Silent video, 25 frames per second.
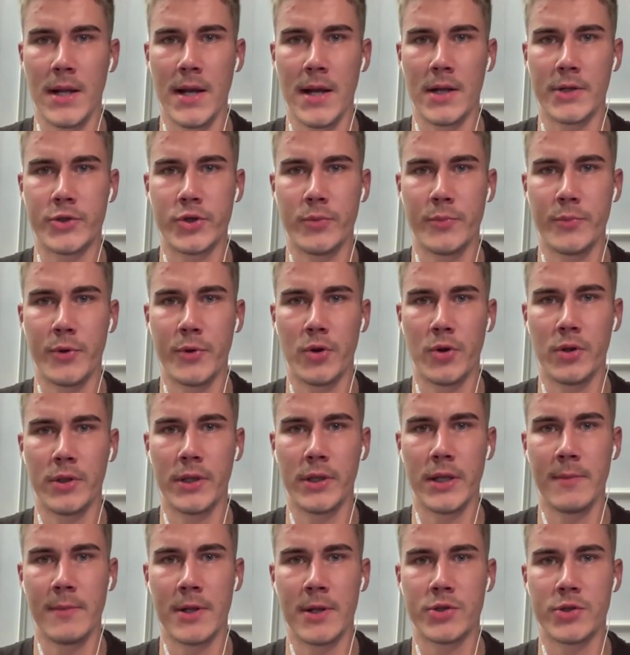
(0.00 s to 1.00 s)
But yeah, I'll drop you
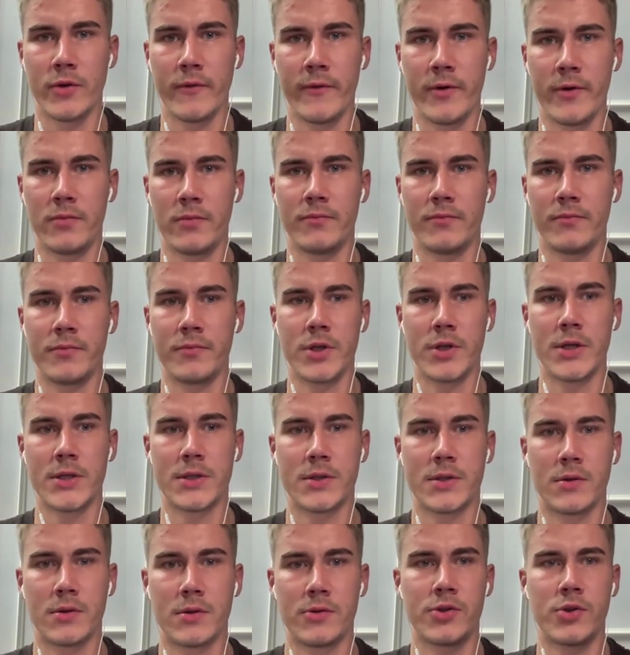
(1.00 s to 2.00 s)
all the emails over.
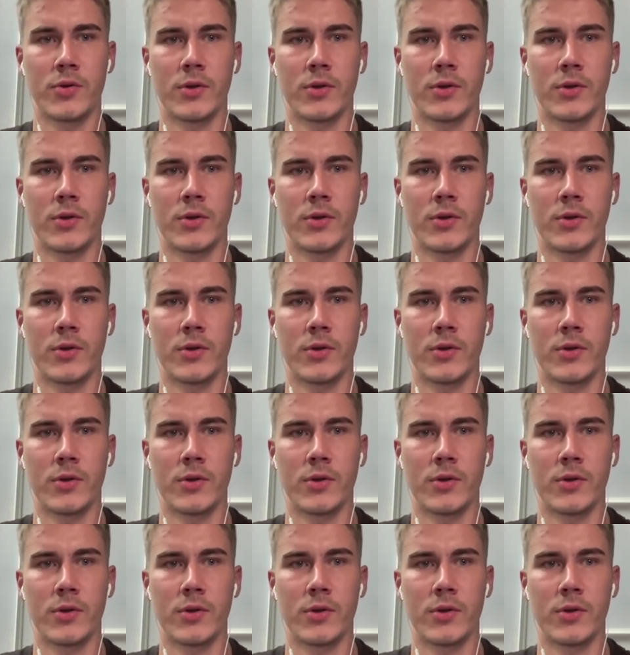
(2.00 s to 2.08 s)
Just